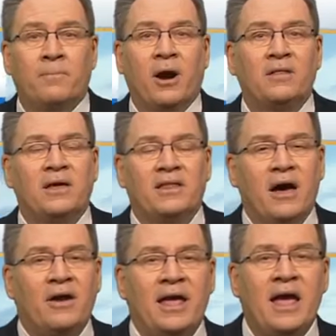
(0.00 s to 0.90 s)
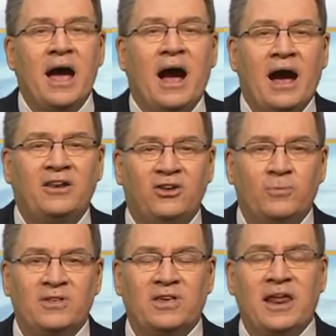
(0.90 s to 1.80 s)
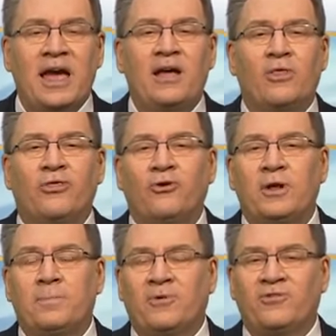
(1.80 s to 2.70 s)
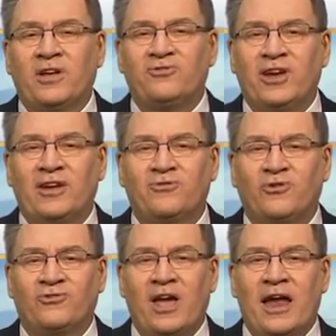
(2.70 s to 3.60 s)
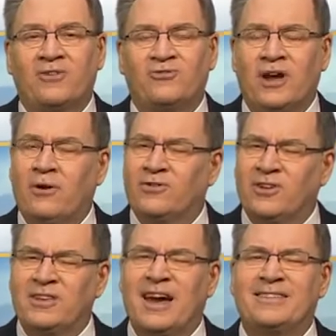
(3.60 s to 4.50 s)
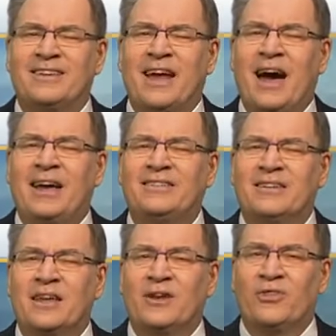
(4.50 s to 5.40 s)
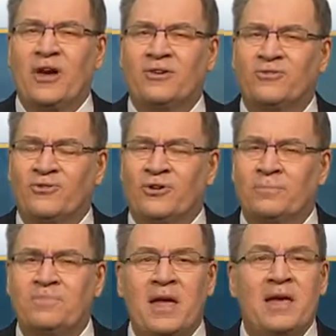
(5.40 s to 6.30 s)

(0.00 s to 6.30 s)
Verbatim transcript: Partly cloudy, hot and humid today, 30% chance for scattered showers, and yes, an isolated thunderstorm.